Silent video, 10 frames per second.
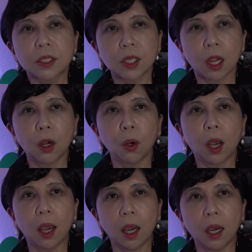So
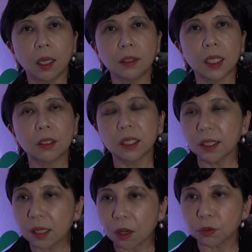uh, the
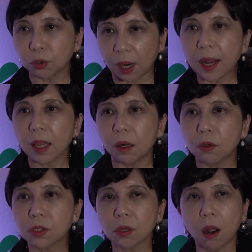clinical
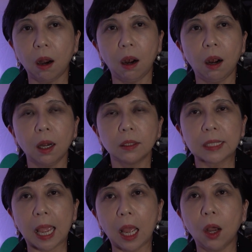trials are
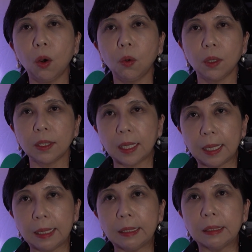now
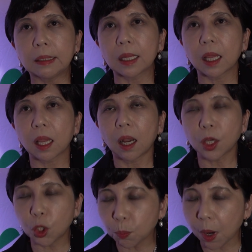in
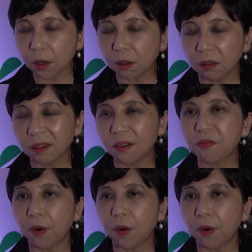acute myocardial